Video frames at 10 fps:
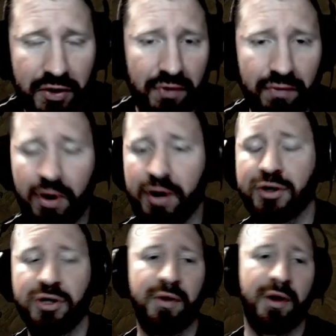or one or
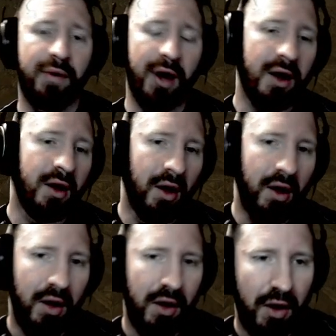two anyway.
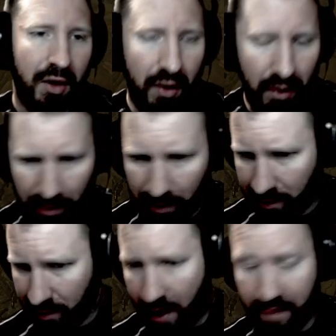
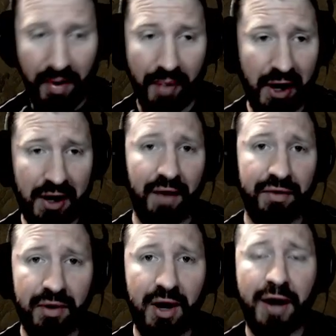I remember I could have
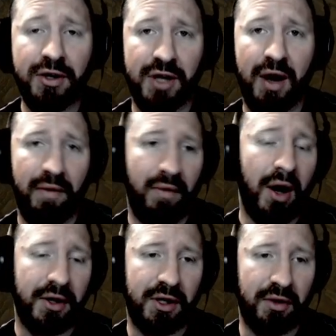3 Hydras out at
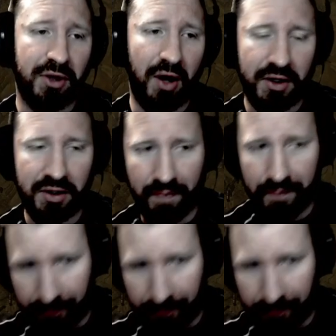once, and it was awesome.